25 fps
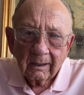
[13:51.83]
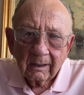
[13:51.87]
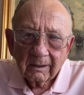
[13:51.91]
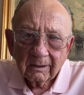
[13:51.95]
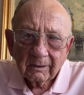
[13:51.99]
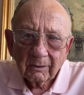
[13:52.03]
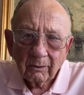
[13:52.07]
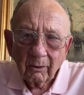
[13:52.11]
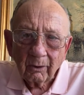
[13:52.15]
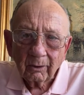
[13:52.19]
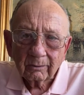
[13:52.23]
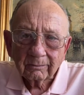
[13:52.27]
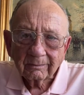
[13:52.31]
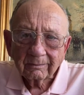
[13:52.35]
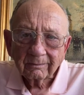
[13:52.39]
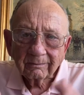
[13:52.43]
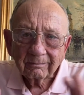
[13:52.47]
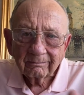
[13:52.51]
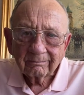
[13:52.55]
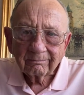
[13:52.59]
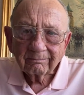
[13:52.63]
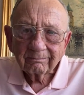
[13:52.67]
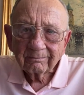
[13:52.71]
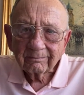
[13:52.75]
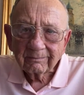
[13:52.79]
So,
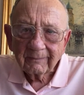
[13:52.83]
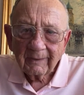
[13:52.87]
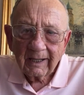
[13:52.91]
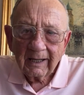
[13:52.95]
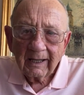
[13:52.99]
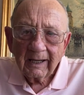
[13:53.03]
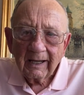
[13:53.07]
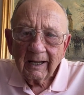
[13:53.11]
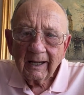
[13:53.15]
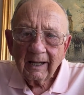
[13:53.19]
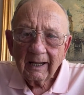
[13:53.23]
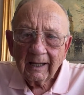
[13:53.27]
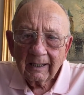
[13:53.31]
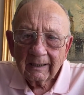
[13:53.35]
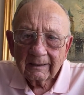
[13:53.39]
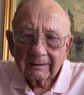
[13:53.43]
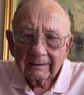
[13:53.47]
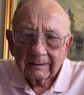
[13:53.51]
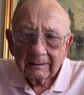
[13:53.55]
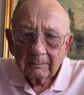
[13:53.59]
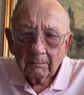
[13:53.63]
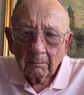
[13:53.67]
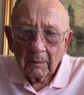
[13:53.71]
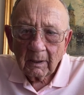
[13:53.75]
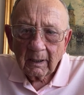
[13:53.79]

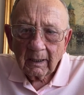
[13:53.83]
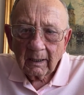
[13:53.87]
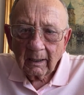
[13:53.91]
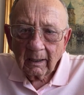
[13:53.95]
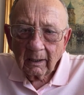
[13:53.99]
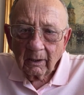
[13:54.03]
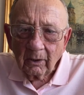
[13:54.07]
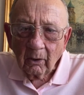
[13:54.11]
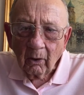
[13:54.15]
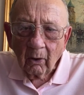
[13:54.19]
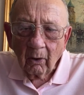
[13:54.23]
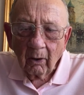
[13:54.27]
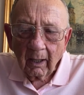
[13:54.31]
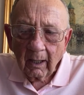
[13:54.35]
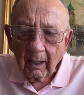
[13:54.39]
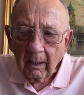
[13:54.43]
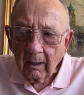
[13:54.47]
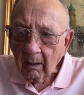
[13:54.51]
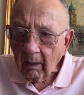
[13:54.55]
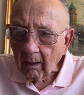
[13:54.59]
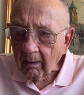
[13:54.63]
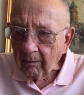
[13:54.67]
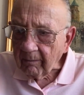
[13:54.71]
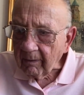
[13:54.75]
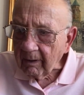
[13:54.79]
but, I
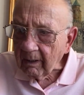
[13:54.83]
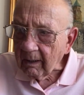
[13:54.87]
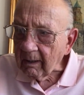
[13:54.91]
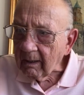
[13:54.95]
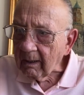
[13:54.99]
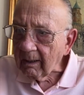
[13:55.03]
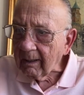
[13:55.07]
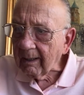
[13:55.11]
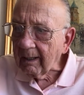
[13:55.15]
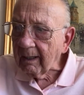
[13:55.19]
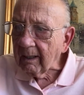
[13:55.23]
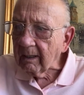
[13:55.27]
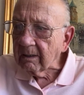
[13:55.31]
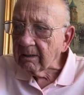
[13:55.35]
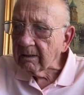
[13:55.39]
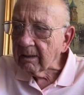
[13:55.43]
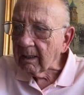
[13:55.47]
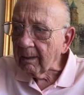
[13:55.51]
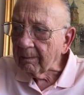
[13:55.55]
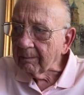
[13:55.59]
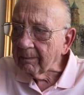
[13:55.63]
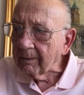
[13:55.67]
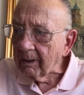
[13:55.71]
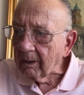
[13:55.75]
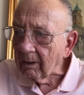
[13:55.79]
love it, and I
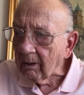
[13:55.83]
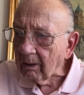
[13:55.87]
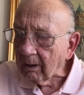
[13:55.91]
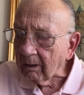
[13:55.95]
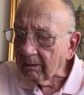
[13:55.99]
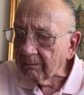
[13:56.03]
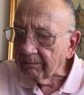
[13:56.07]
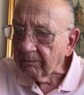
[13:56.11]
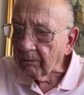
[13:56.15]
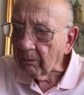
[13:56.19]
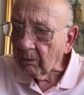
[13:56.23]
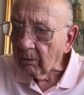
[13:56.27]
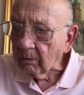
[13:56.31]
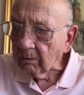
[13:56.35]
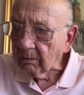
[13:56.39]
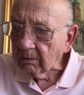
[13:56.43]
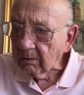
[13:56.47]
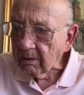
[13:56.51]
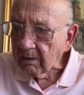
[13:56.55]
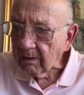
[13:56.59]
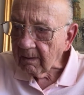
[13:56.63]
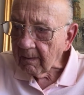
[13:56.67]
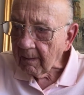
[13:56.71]
accept it all, folks.